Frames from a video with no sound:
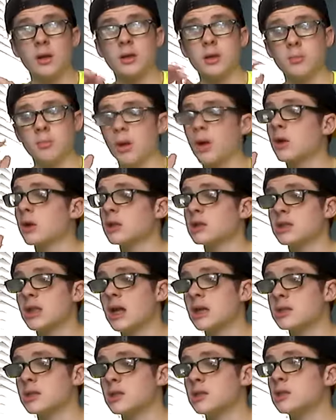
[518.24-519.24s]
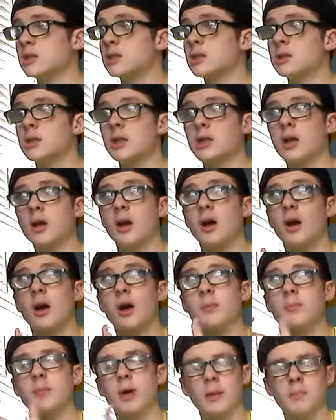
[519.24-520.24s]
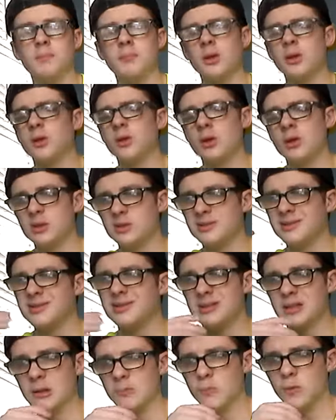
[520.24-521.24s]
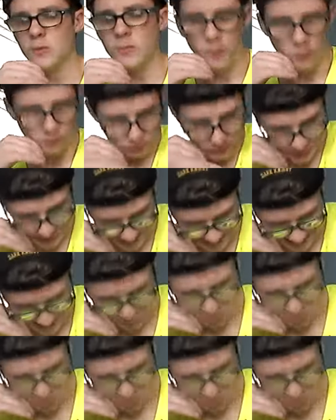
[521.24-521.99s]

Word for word: DeMarcus Cousins is um, up there in some of them, but it's